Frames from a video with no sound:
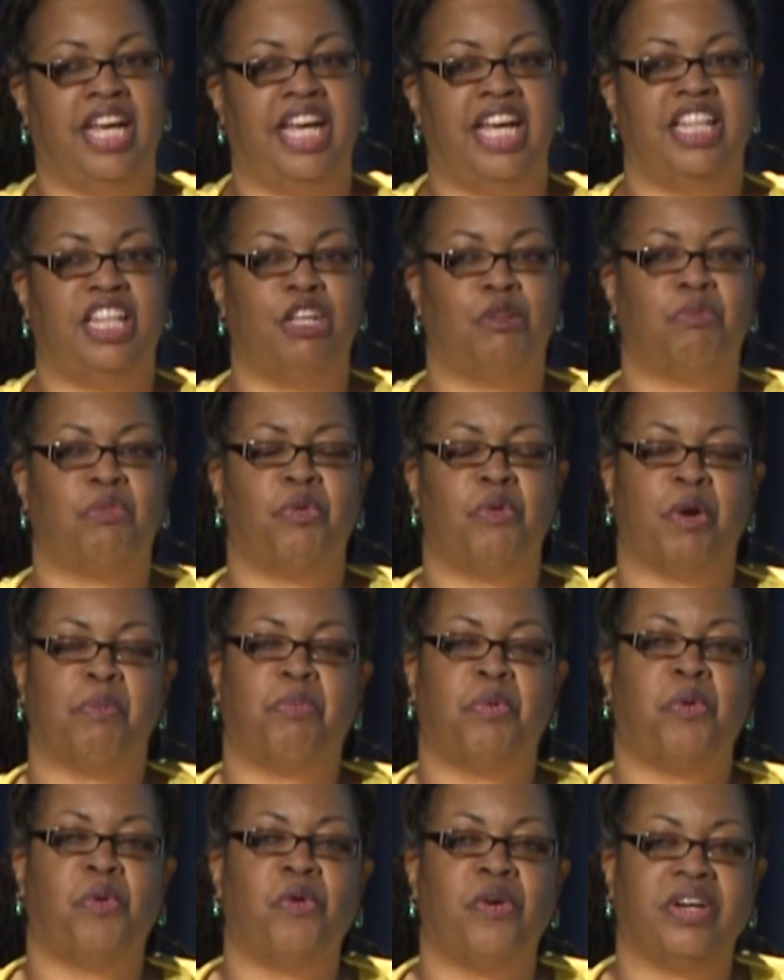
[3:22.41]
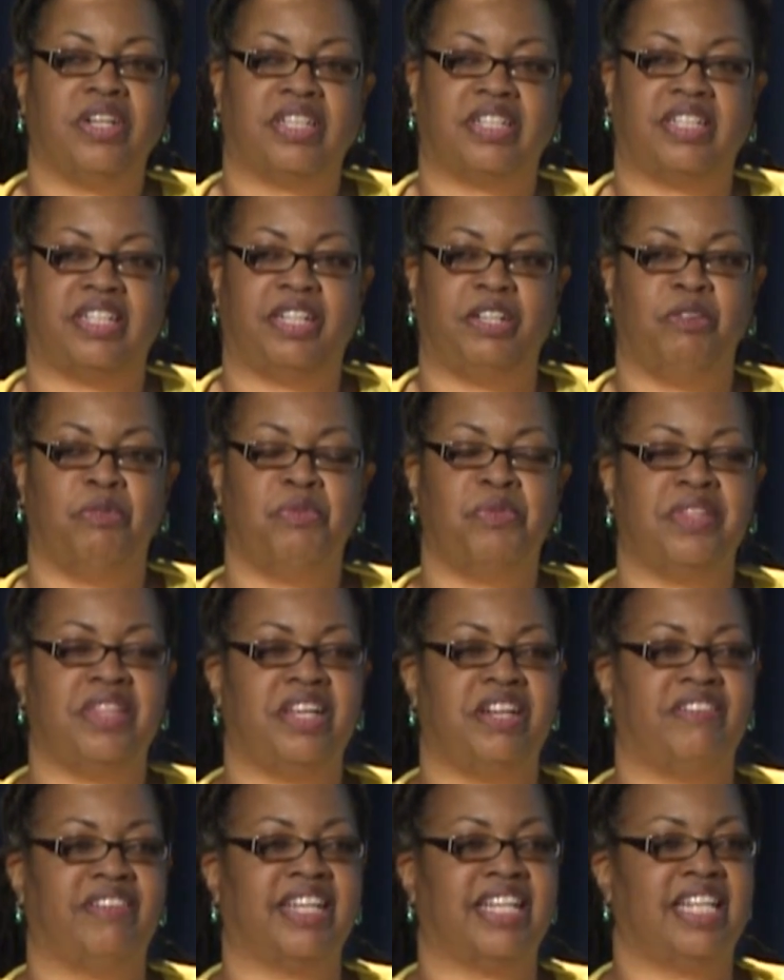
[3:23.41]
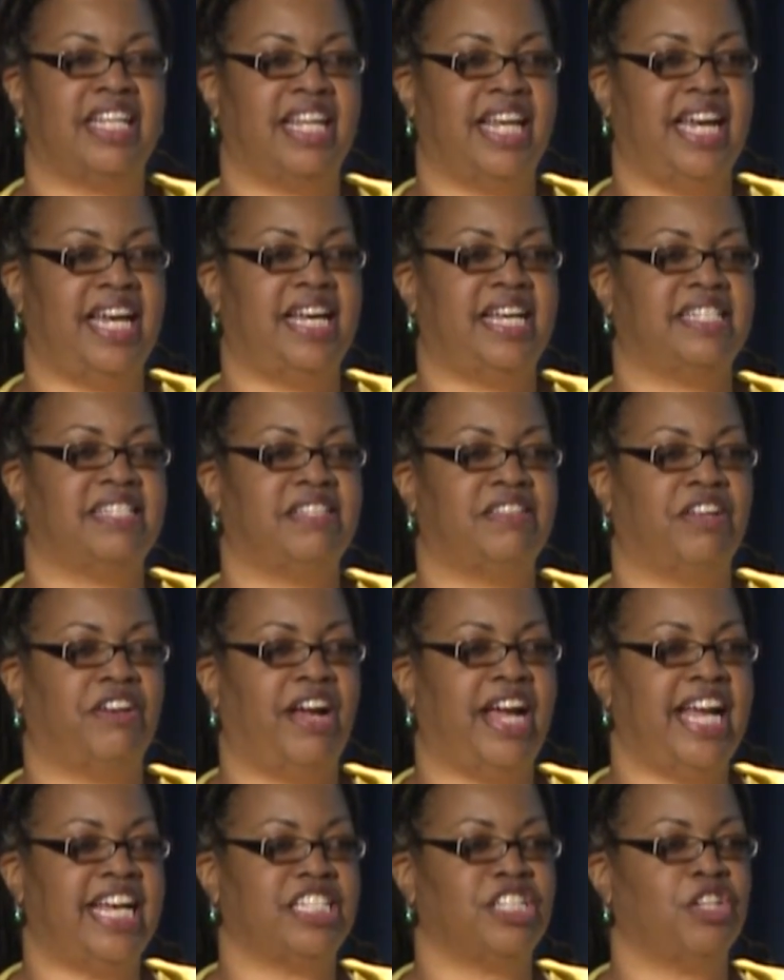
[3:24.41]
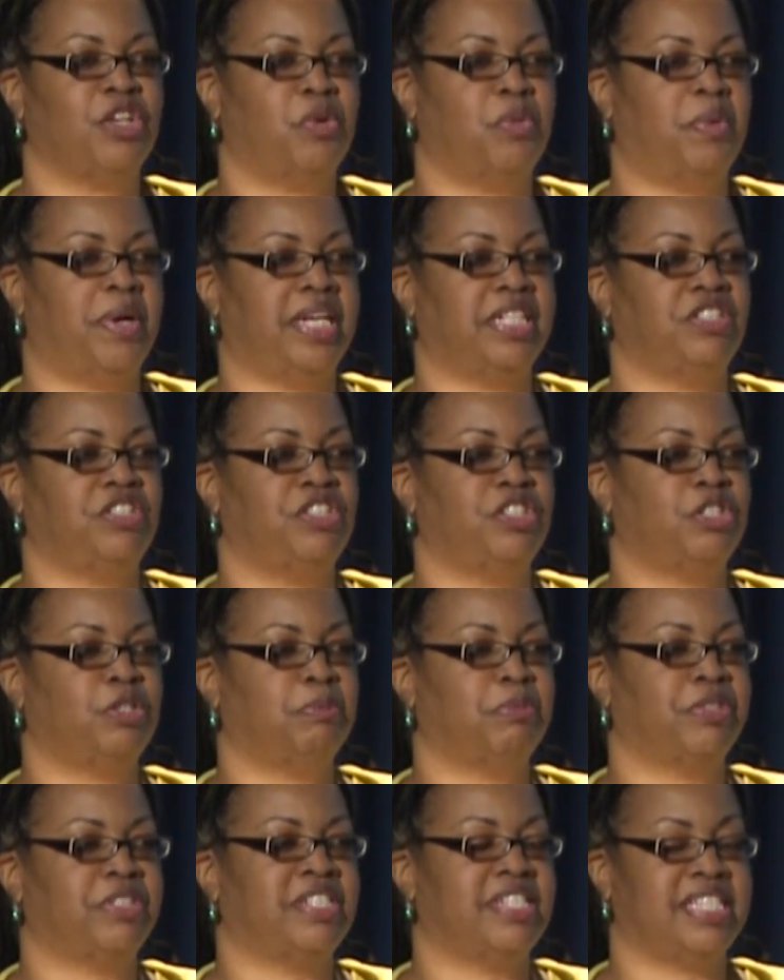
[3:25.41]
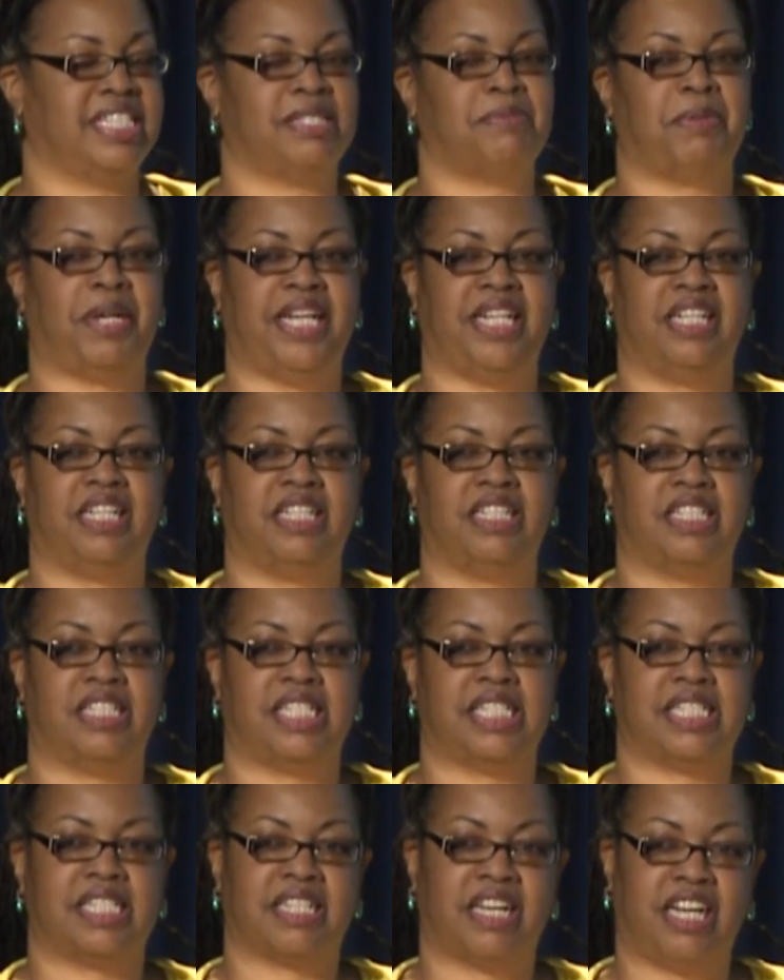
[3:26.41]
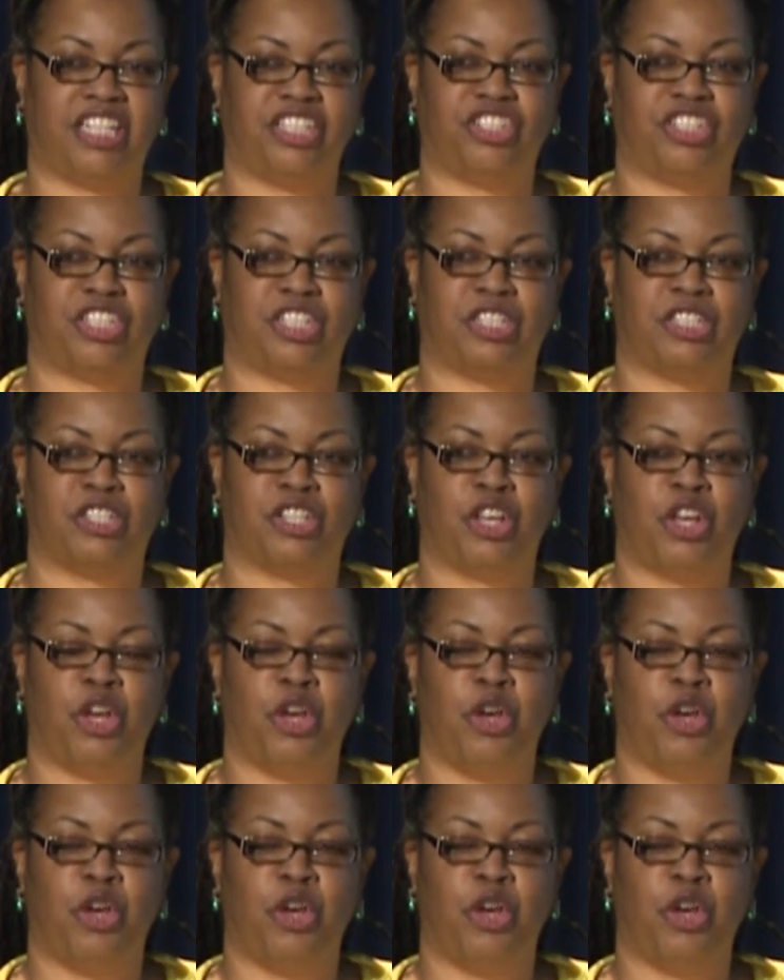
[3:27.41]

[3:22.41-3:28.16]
And then, more importantly, when they're in class and they're asking questions and participating in the discussions,